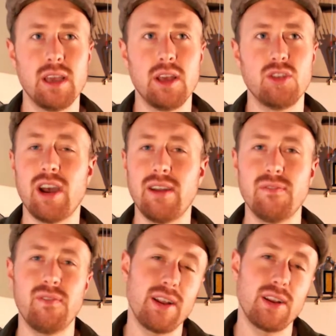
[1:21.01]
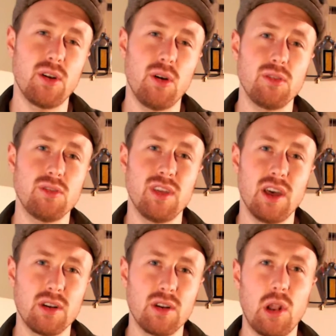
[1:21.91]
try and find chords that are
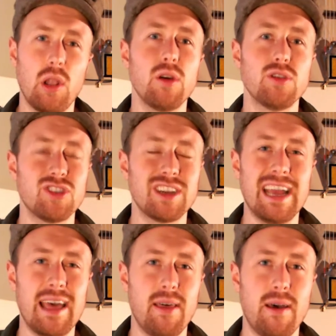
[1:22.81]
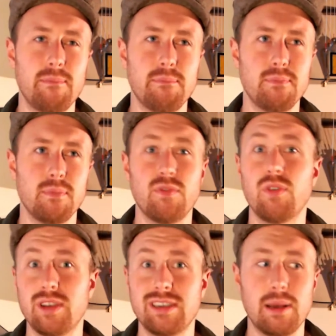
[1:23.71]
close together. For
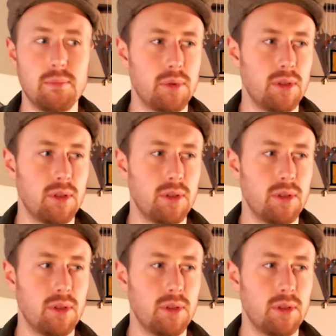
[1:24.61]
example,